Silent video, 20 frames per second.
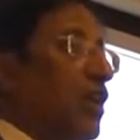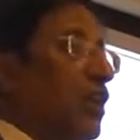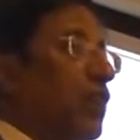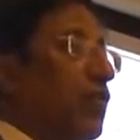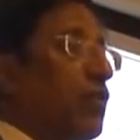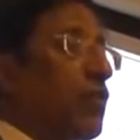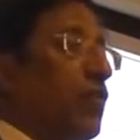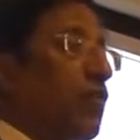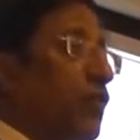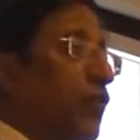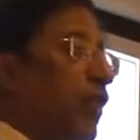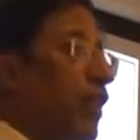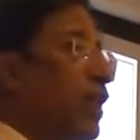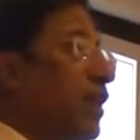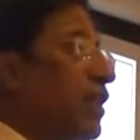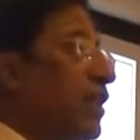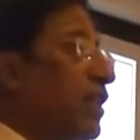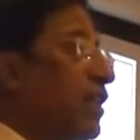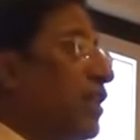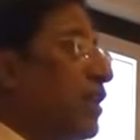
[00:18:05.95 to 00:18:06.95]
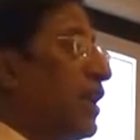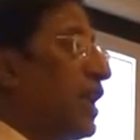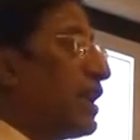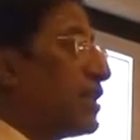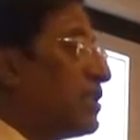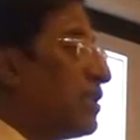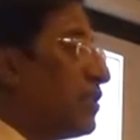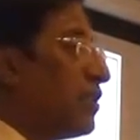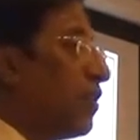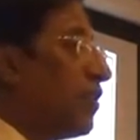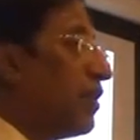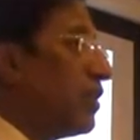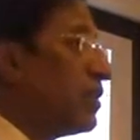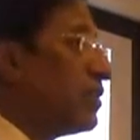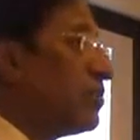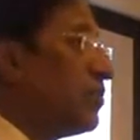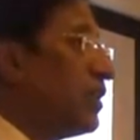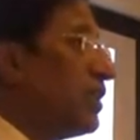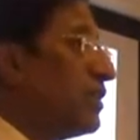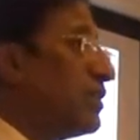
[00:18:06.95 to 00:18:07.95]
You could find that the tax
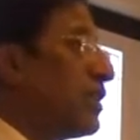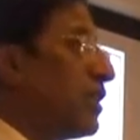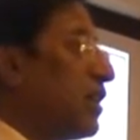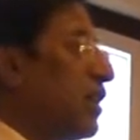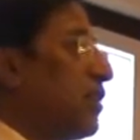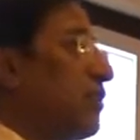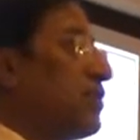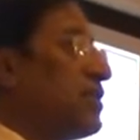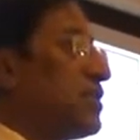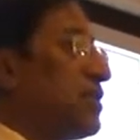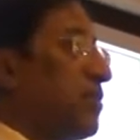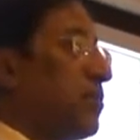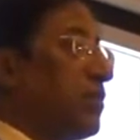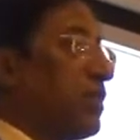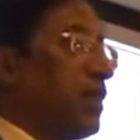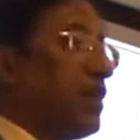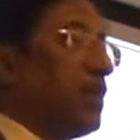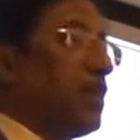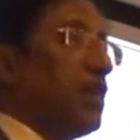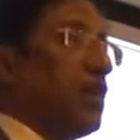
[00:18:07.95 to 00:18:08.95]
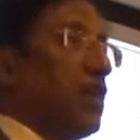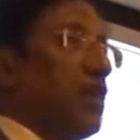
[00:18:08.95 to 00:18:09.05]
authorities may disagree with something.